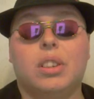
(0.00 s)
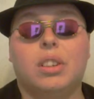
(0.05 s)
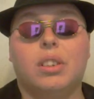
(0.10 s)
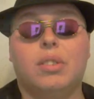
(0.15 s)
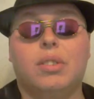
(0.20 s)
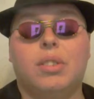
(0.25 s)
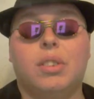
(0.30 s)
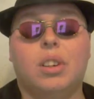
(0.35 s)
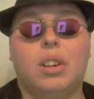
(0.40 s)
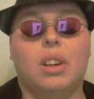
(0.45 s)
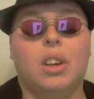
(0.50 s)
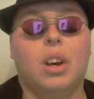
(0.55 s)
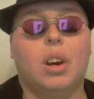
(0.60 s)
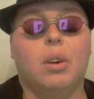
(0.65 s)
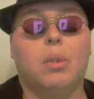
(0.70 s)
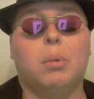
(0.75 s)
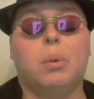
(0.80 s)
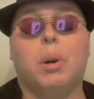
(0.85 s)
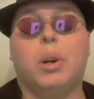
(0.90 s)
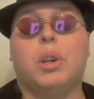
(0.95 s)
of
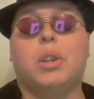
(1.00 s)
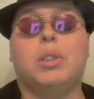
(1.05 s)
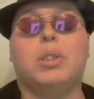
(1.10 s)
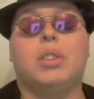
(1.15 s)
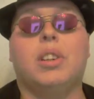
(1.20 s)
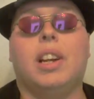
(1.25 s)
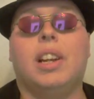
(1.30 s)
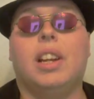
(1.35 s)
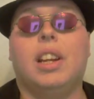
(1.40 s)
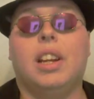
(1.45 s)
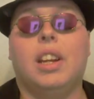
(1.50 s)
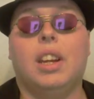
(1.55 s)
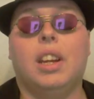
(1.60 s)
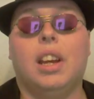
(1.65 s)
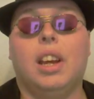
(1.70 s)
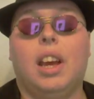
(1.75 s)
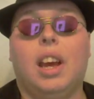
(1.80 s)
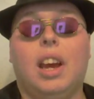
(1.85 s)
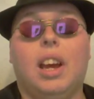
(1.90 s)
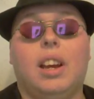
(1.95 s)
work training
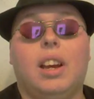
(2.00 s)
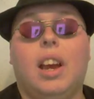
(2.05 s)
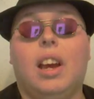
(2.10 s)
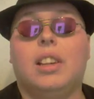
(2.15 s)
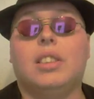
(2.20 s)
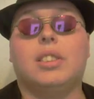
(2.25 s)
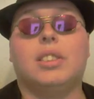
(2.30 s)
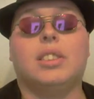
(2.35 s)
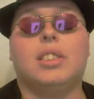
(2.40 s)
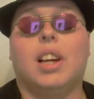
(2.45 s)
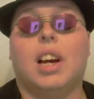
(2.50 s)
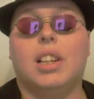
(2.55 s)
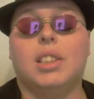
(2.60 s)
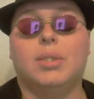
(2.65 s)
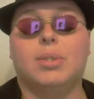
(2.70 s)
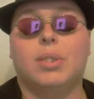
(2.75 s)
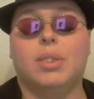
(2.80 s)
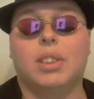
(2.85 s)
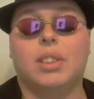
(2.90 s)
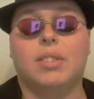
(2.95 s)
exercise
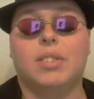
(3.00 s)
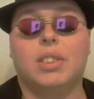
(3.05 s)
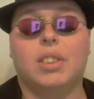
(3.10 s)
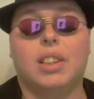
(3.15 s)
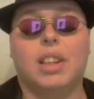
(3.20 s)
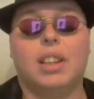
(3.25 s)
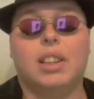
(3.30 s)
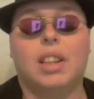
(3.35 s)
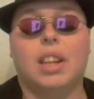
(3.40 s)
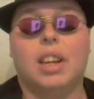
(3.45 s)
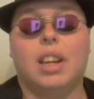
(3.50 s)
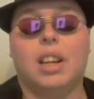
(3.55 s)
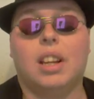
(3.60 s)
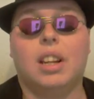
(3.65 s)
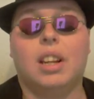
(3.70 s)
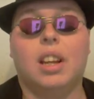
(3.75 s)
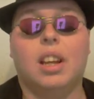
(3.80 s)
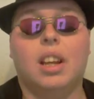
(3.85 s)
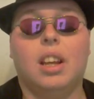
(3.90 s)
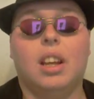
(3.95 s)
for them so that they can
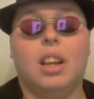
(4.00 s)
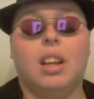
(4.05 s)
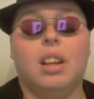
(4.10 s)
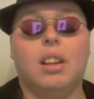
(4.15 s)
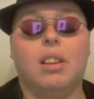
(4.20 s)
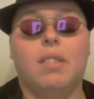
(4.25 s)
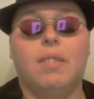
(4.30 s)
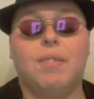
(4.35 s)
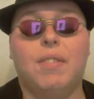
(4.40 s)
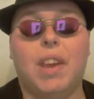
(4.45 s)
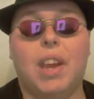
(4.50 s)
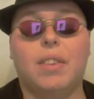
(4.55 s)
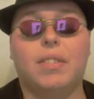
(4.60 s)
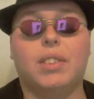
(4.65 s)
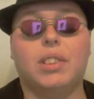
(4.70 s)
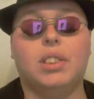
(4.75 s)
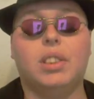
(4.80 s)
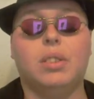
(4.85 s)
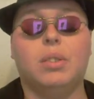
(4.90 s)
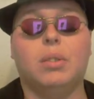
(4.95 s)
be
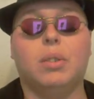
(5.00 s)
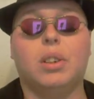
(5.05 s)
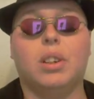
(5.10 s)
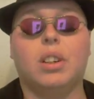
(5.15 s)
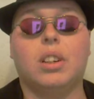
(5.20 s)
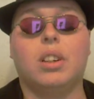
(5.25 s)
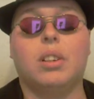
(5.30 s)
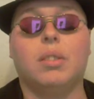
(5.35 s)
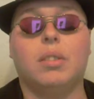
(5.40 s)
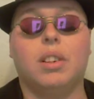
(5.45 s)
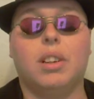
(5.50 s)
able to work